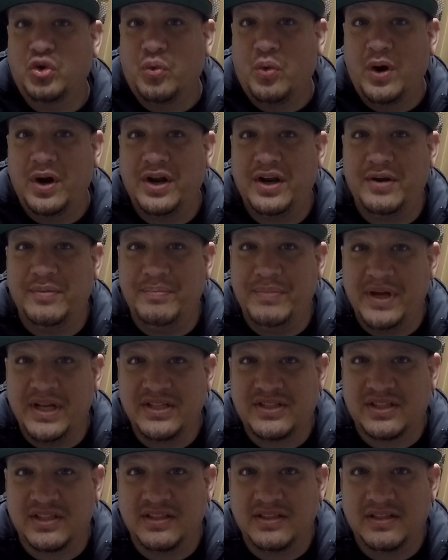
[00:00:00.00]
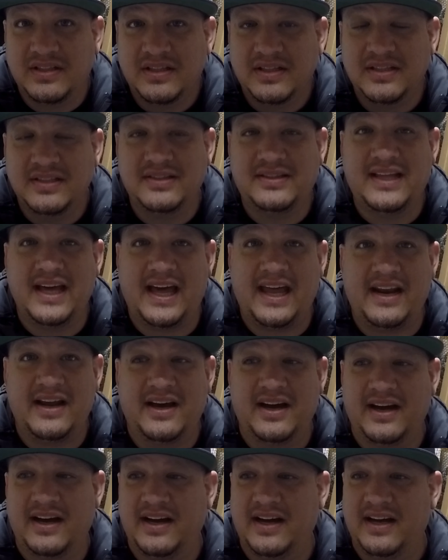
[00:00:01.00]
wanted to mention
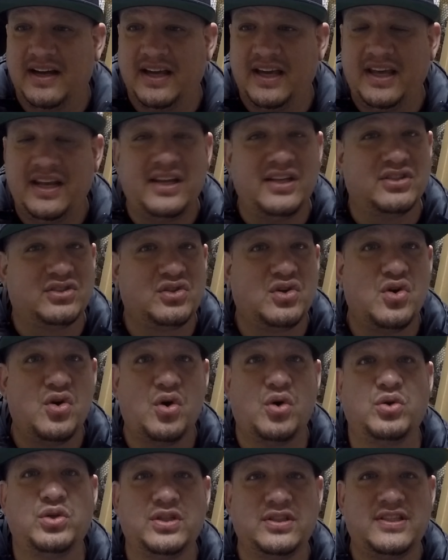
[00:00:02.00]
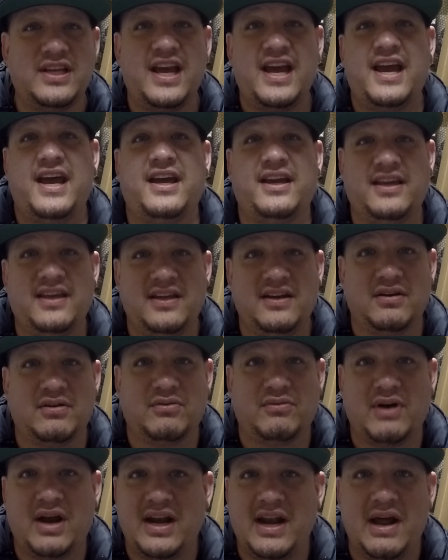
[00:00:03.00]
that it is cold as heck here
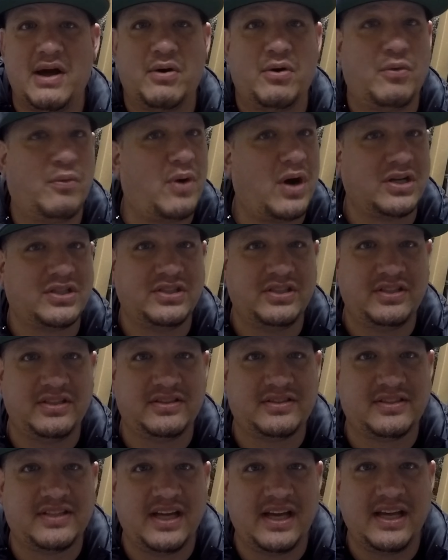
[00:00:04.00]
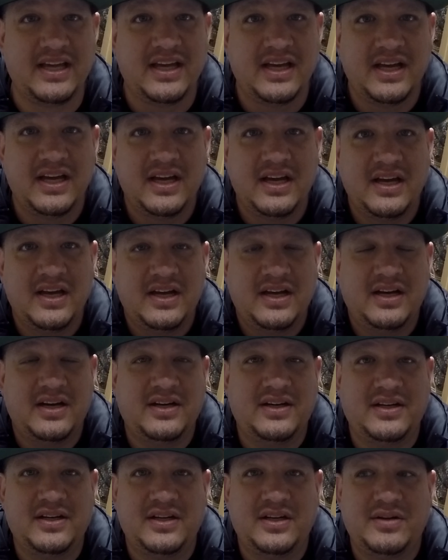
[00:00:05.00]
right now in Washington State.
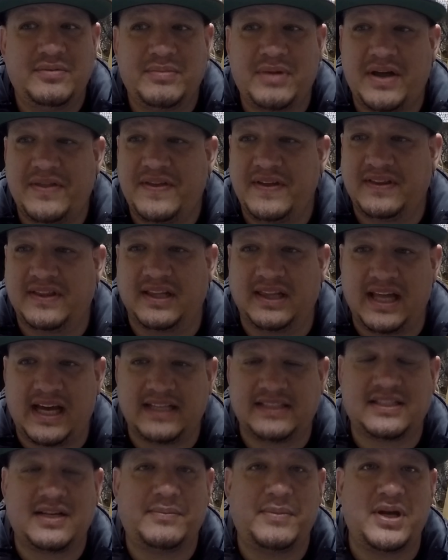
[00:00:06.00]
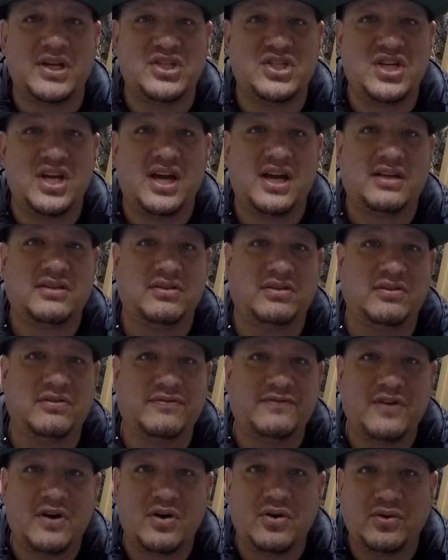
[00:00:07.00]
I think the last time I checked on the
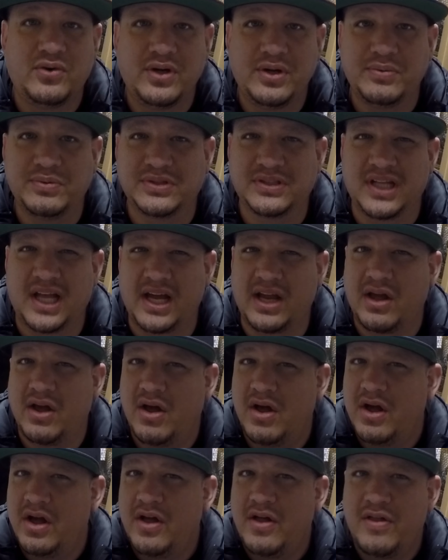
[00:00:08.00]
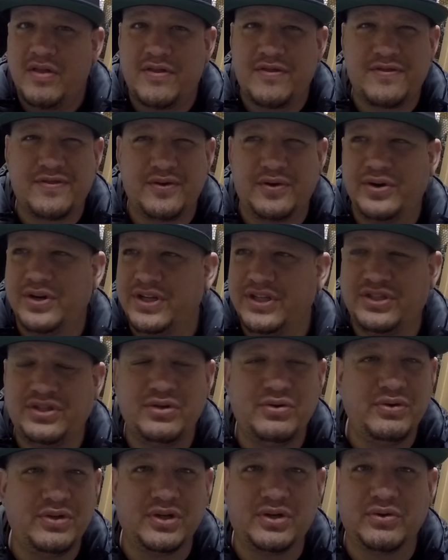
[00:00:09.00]
phone, it was like
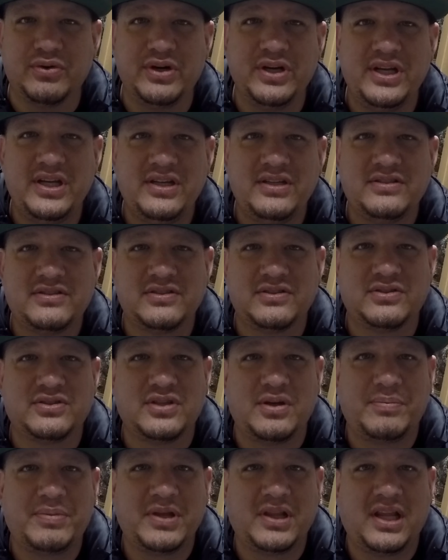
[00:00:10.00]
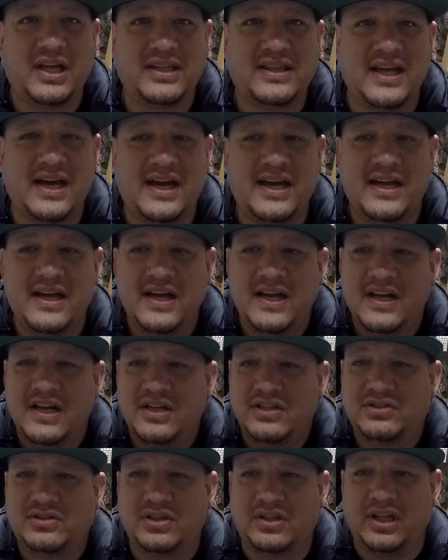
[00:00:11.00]
32 degrees or something like that.
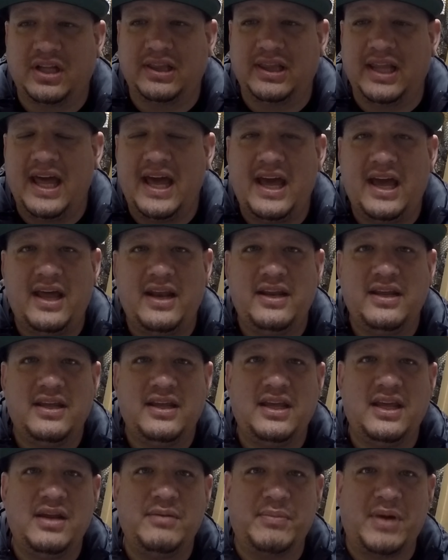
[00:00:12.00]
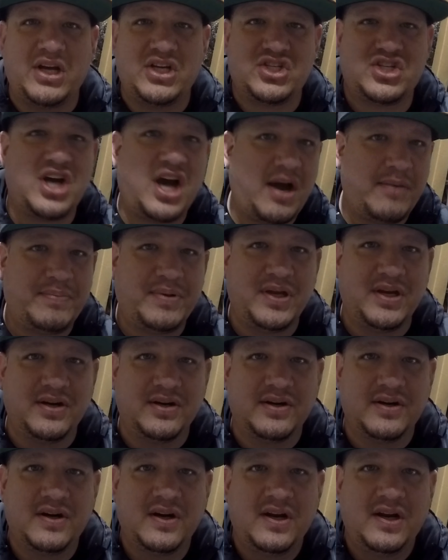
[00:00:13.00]
So the lead in my shop
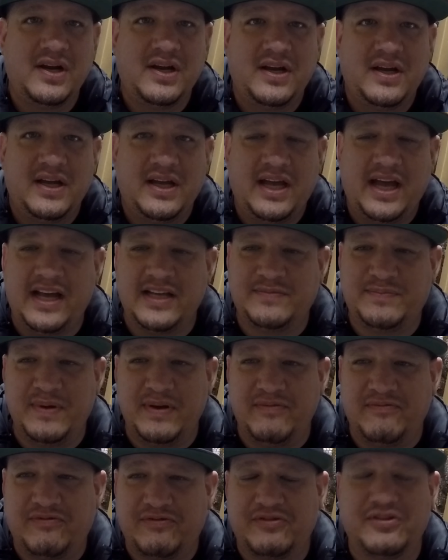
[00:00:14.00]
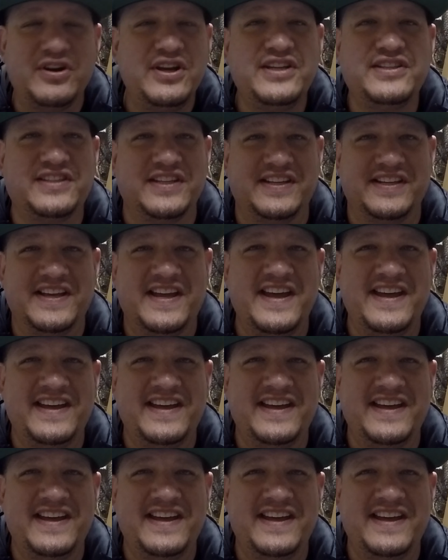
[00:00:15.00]
here has been freezing.